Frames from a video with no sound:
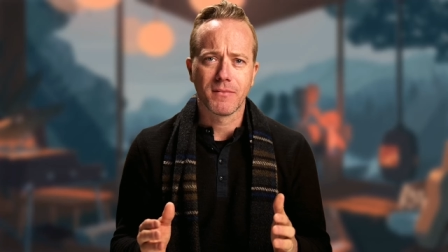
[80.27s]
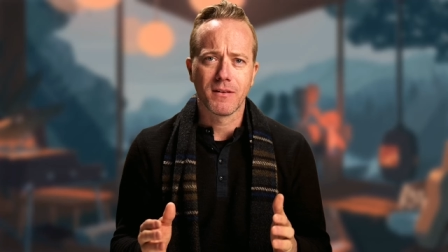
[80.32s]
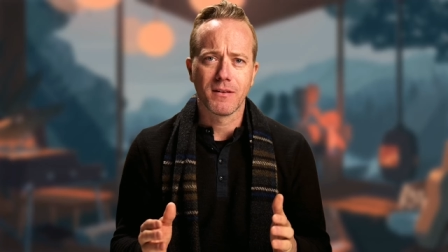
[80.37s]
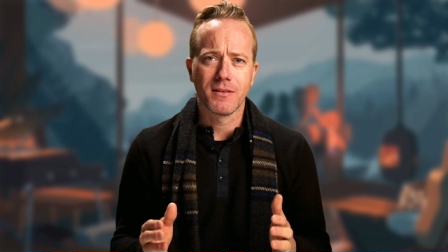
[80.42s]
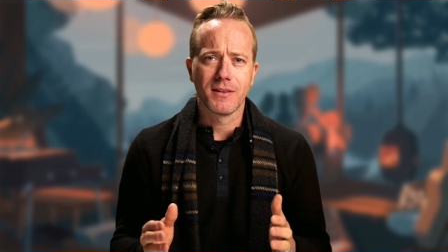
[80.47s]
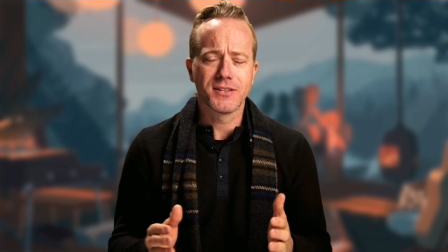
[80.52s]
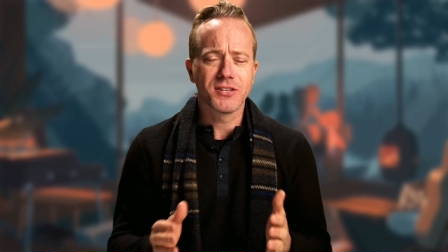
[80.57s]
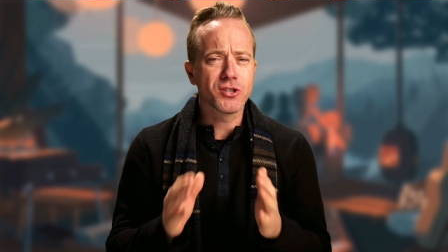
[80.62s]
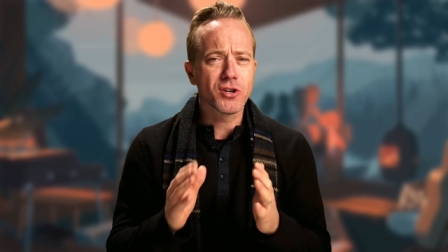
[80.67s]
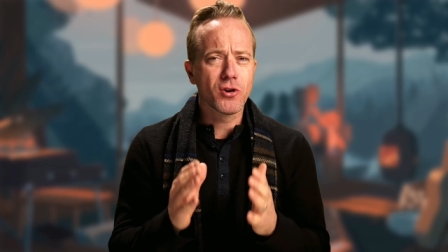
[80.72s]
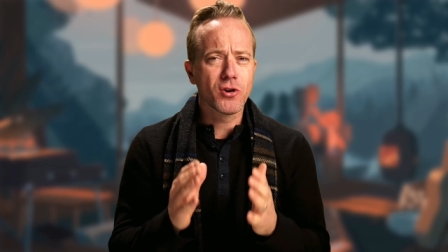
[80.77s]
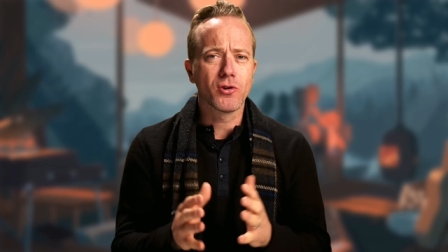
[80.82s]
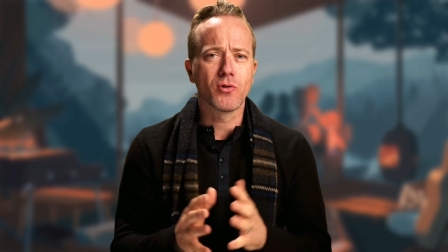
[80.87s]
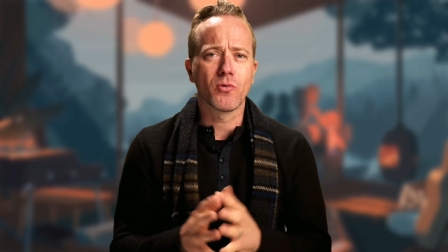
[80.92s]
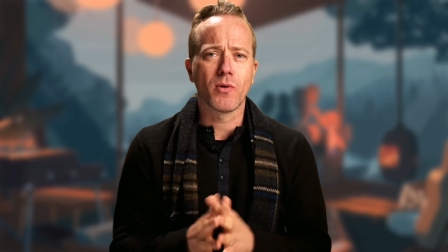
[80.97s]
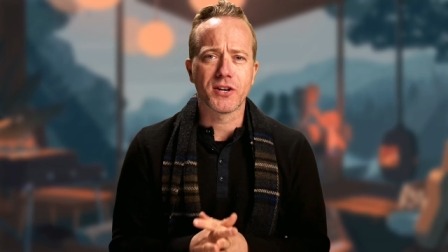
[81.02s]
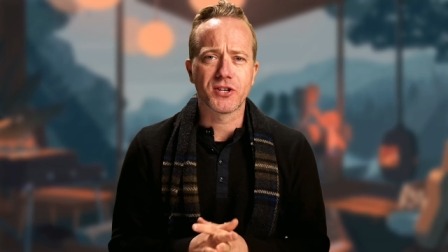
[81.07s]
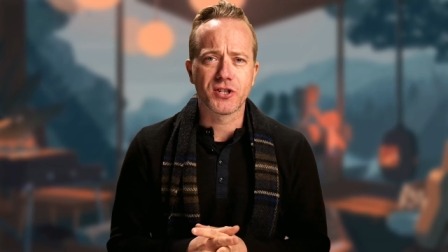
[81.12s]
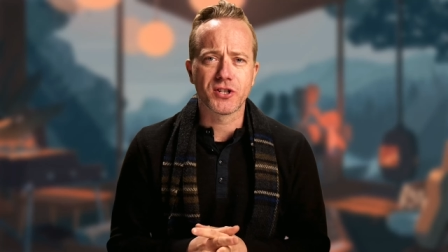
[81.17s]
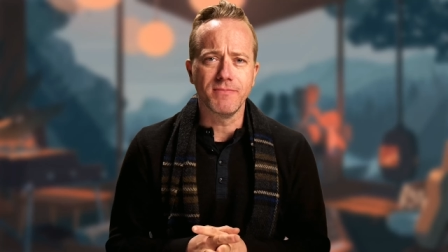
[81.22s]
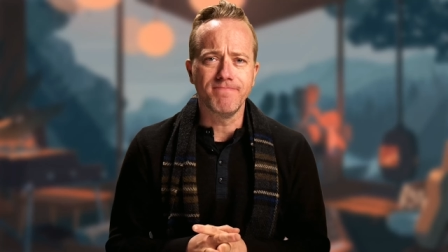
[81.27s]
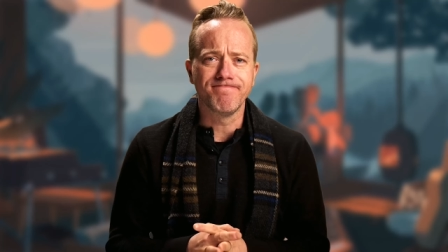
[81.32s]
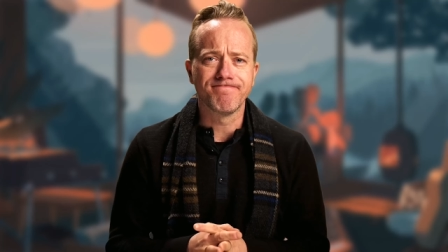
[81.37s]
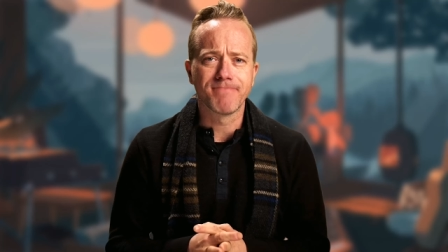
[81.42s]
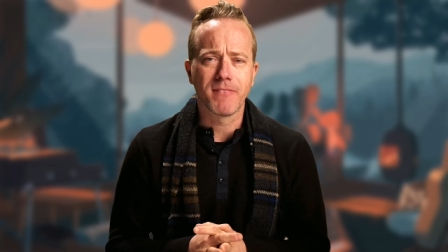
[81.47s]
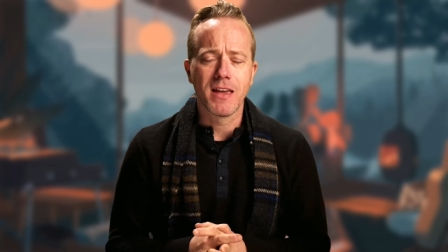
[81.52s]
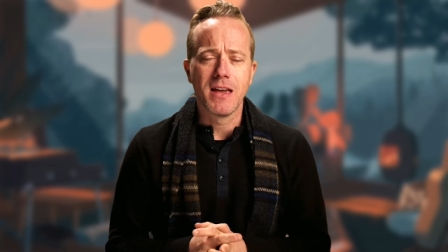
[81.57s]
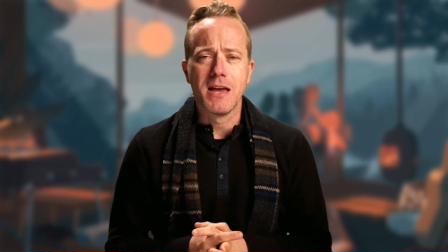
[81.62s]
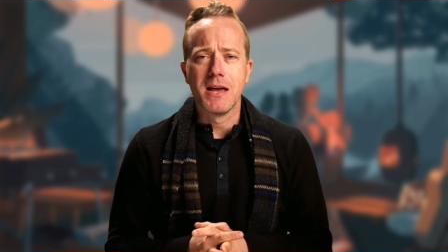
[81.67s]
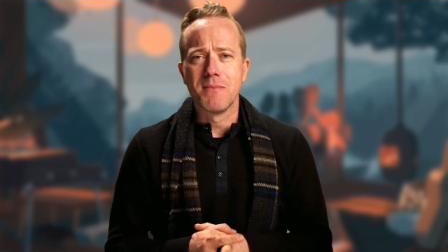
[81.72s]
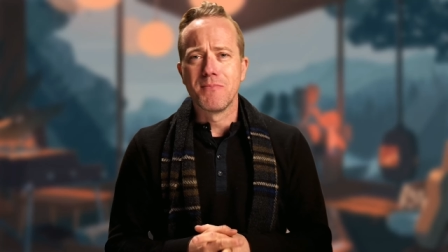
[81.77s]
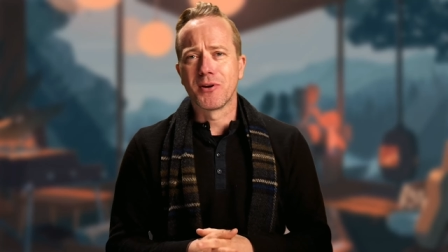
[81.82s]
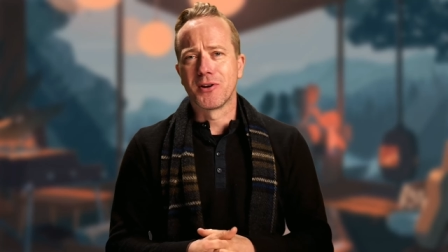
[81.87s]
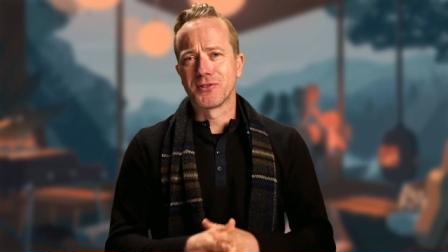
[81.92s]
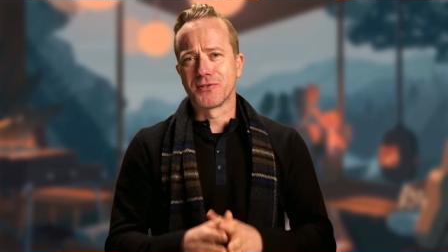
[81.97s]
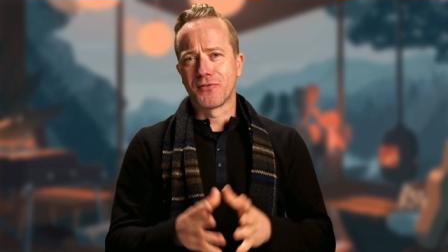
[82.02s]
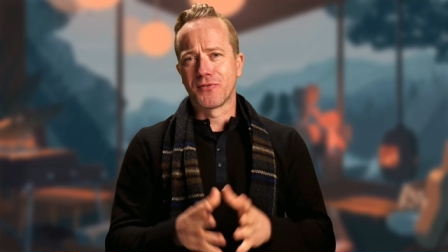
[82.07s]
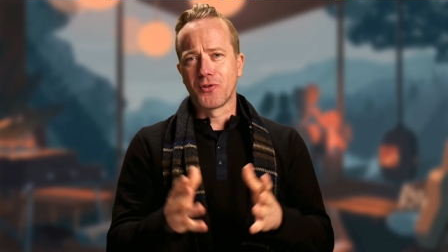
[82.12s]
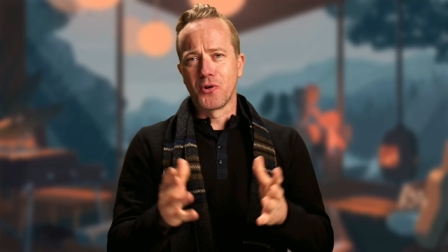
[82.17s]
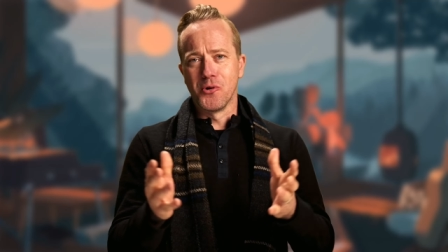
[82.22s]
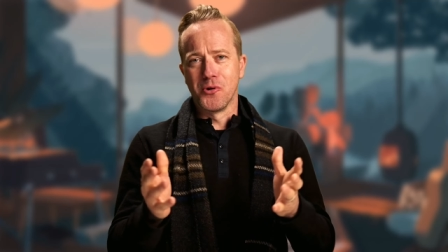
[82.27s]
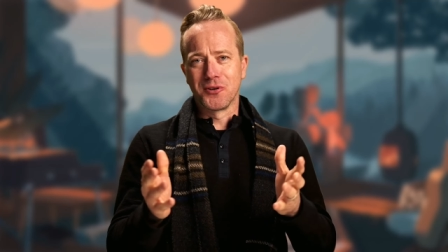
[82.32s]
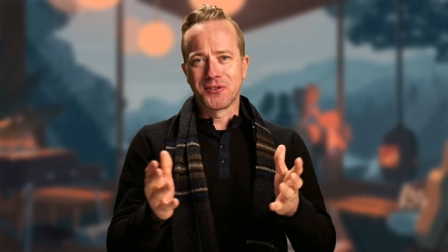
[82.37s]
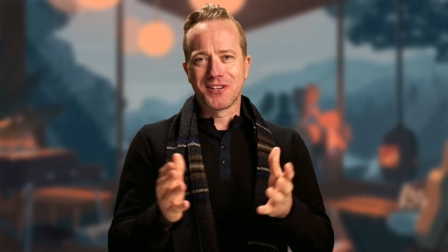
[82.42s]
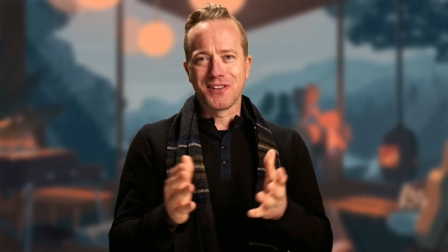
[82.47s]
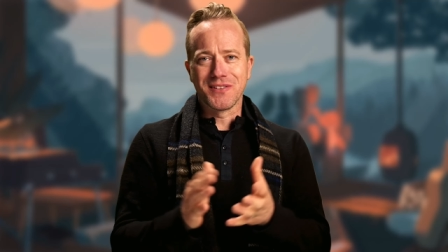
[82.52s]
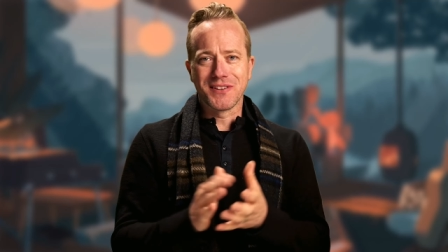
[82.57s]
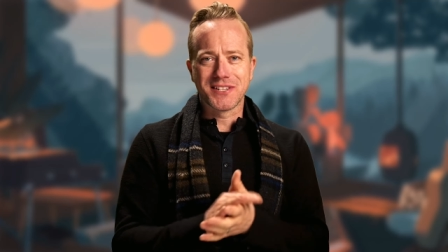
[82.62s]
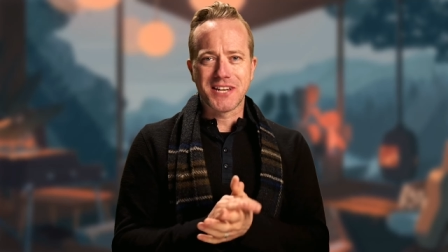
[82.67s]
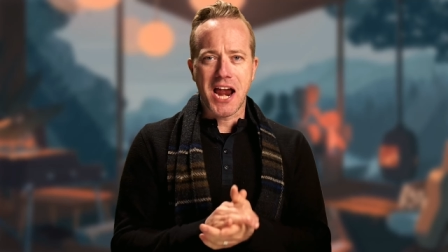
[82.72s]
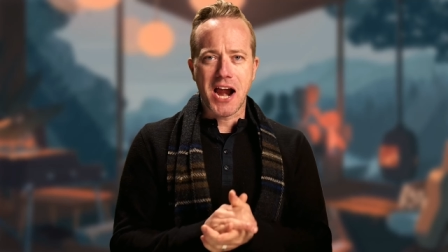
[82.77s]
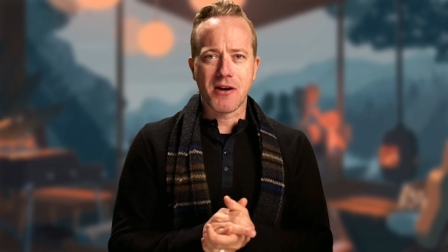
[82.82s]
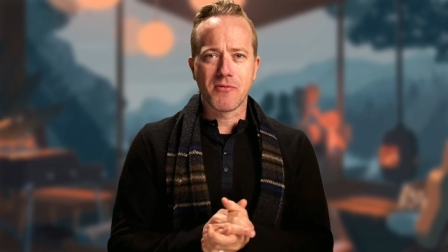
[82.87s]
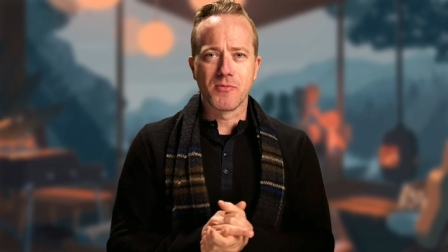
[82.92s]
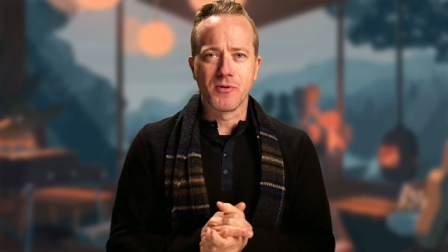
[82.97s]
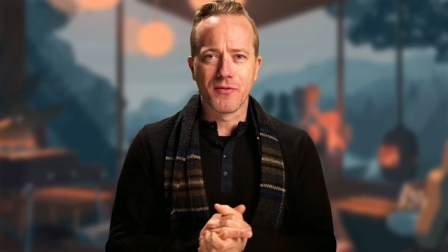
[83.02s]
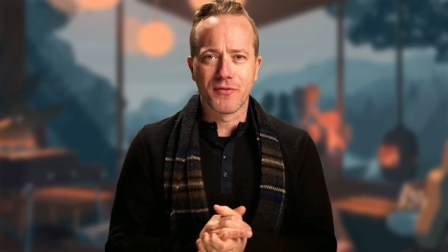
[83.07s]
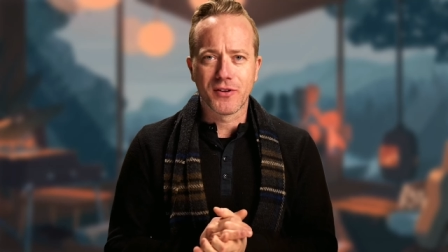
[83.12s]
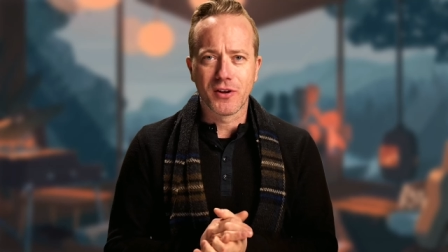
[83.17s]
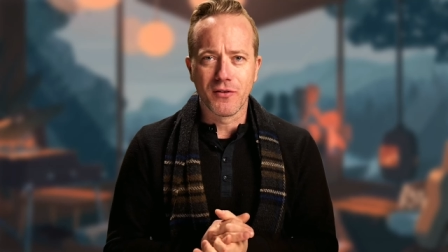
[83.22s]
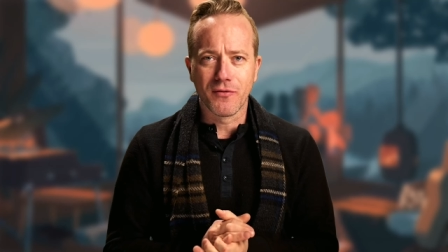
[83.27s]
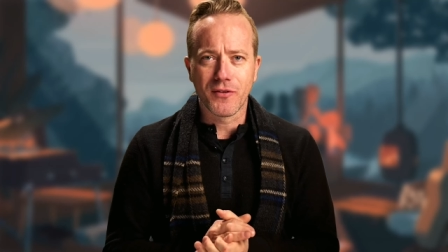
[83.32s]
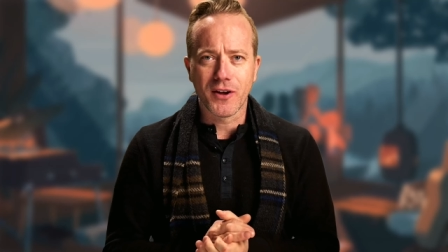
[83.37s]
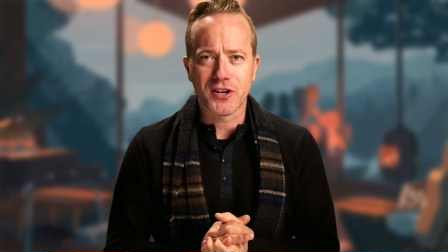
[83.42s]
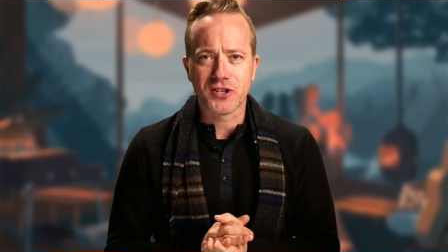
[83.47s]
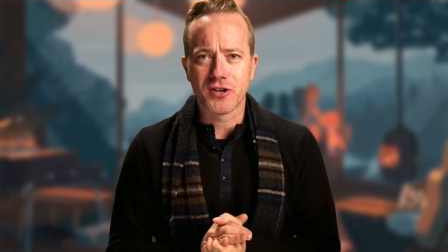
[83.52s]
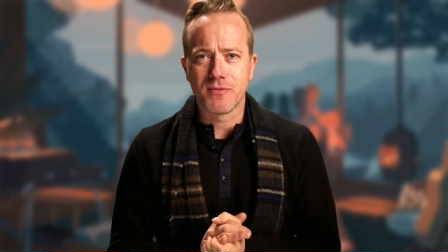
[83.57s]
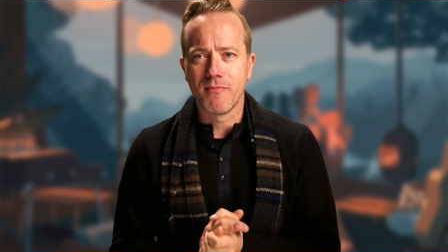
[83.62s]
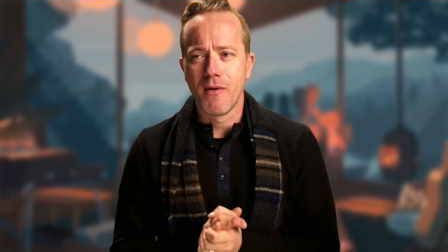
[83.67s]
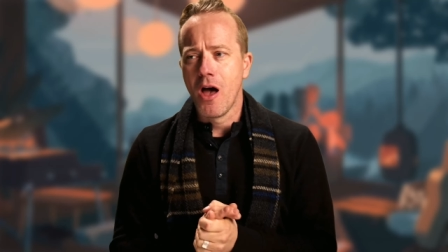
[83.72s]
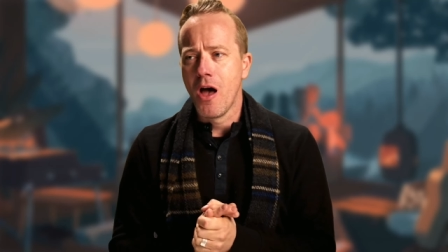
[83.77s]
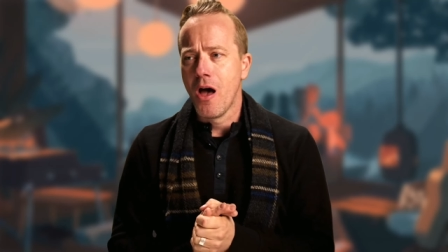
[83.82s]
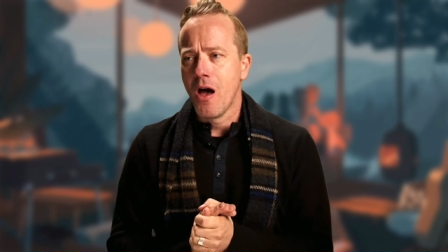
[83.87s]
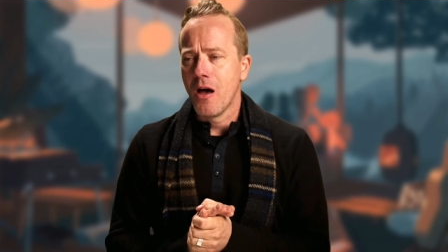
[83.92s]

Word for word: This is a good question because, of course, in the sacrament of confession,